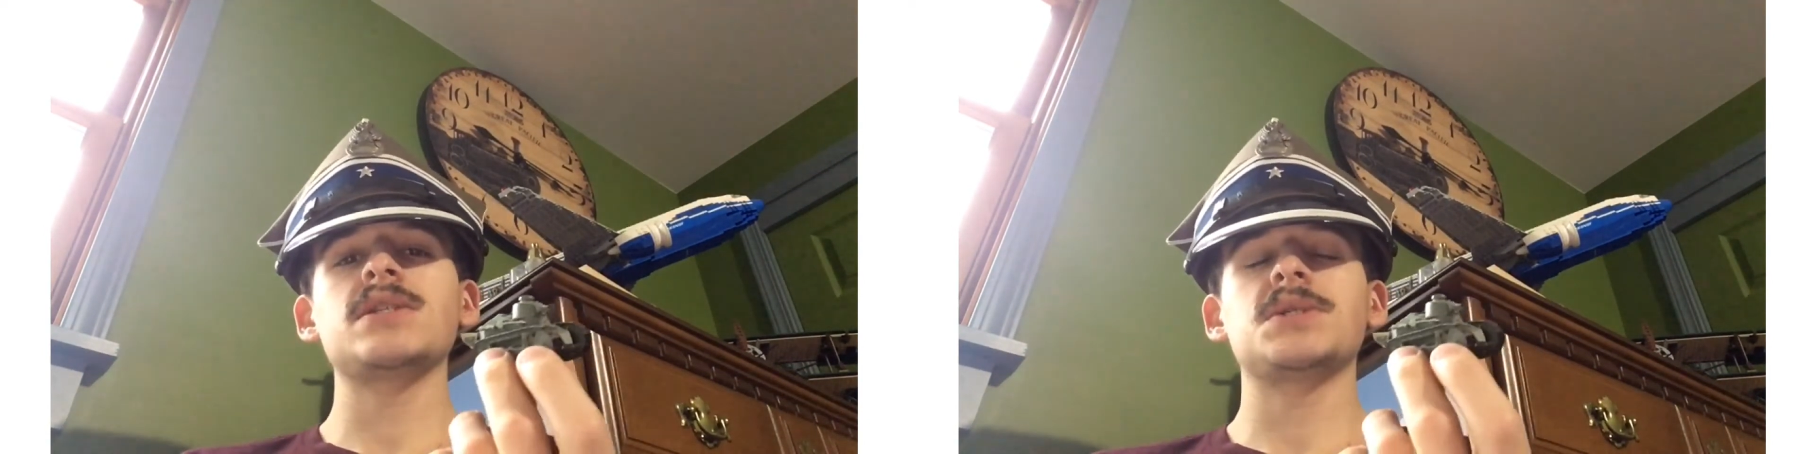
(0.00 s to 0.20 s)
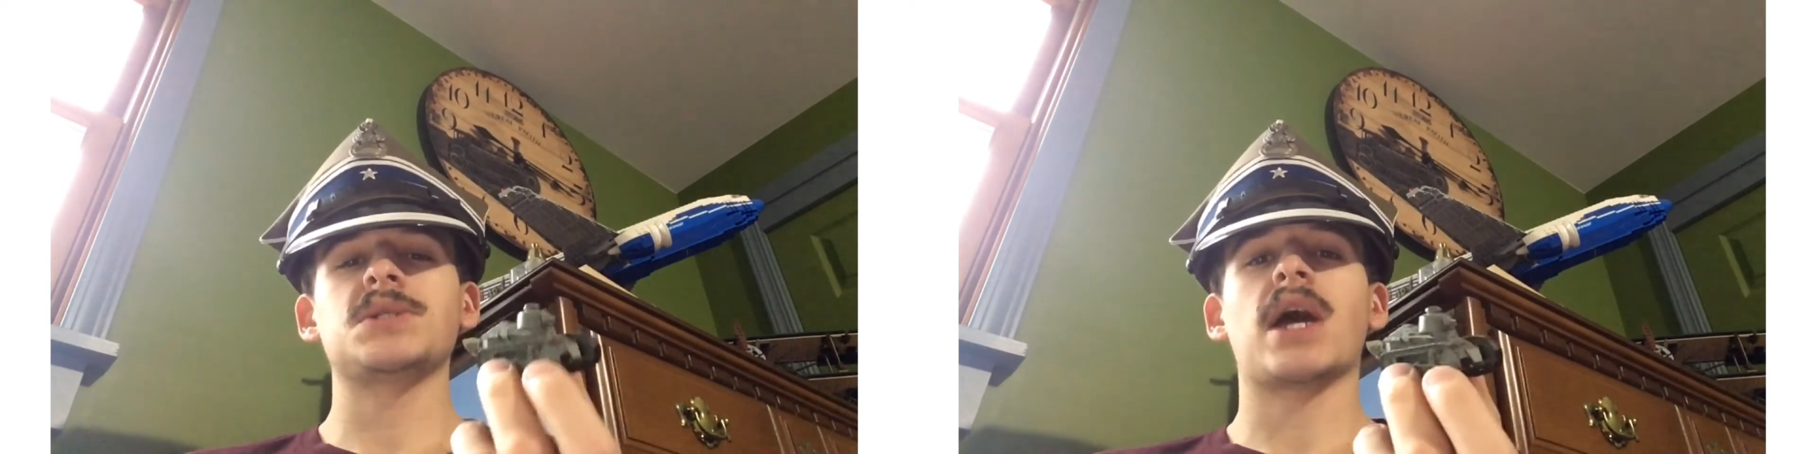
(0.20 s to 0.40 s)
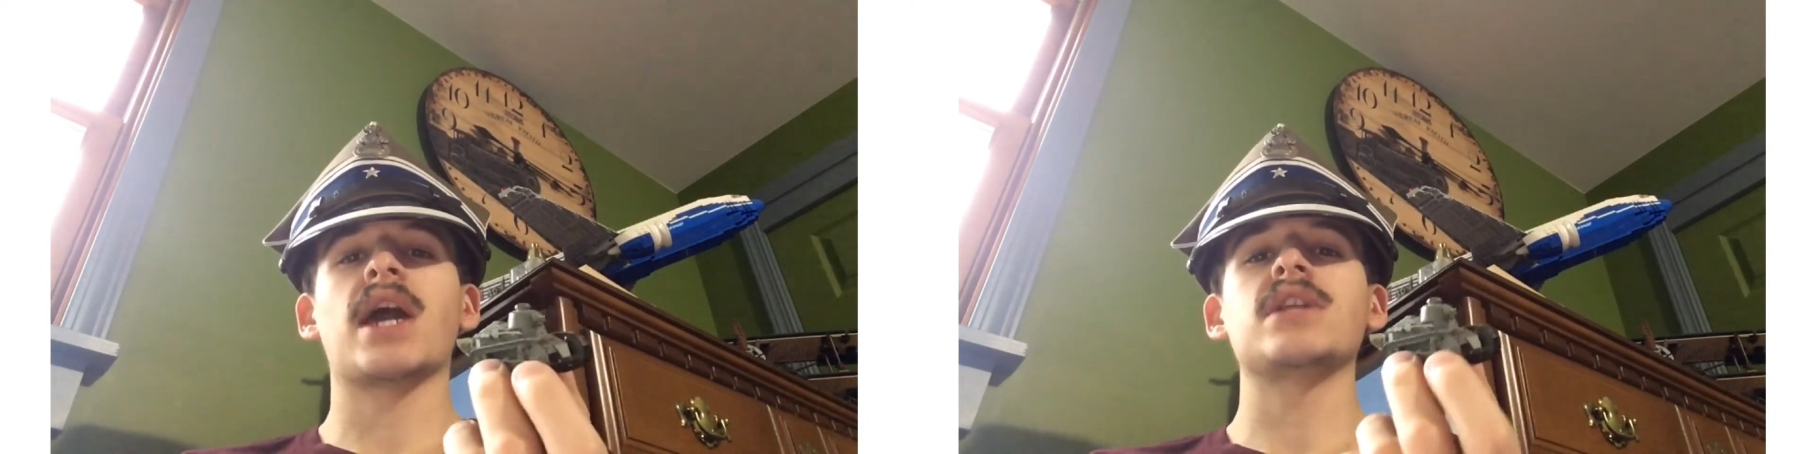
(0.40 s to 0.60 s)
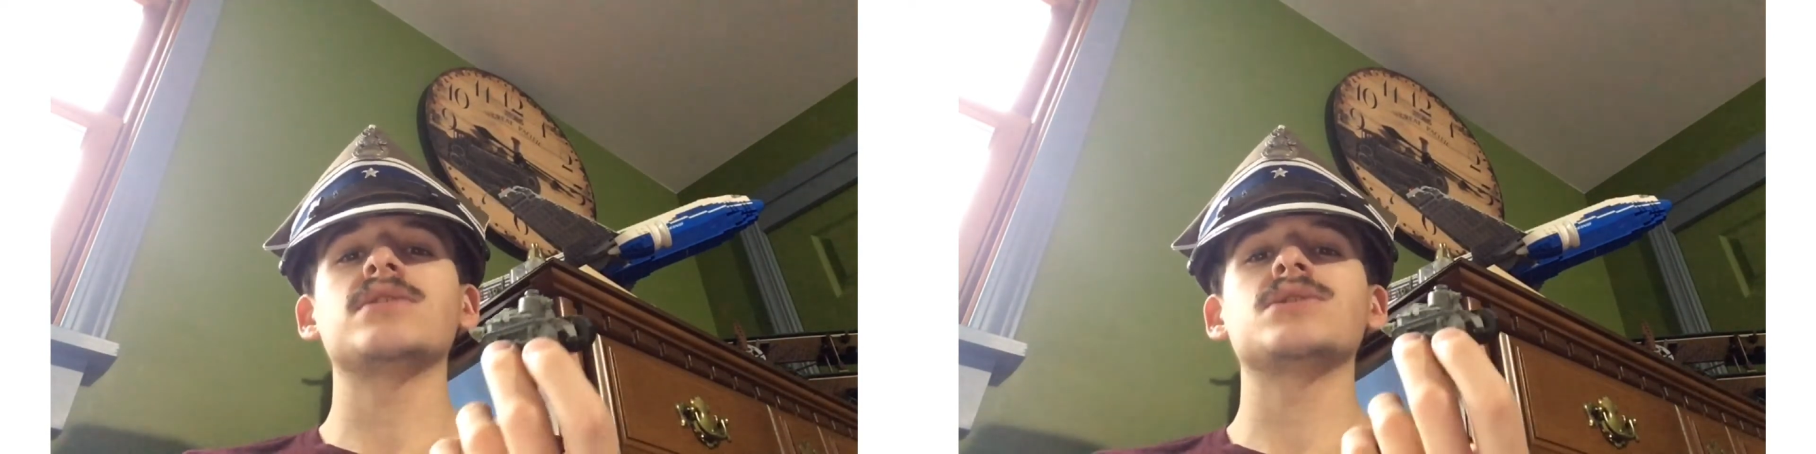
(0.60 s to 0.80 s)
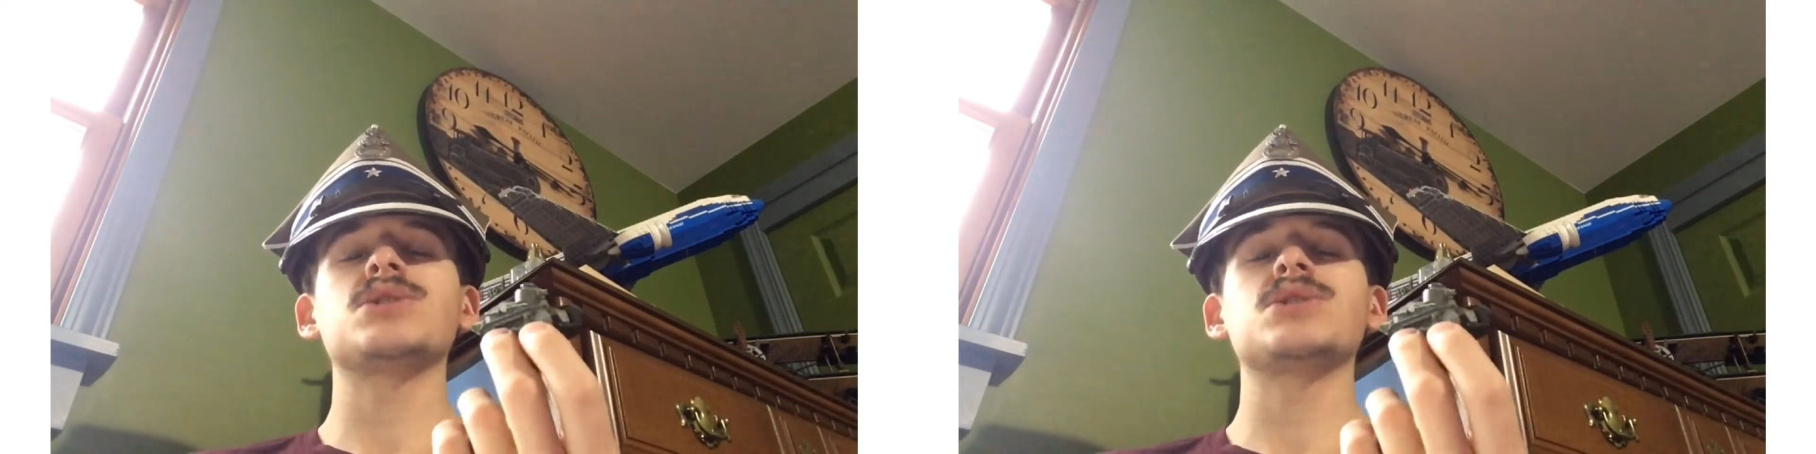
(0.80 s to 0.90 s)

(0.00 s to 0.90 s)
designed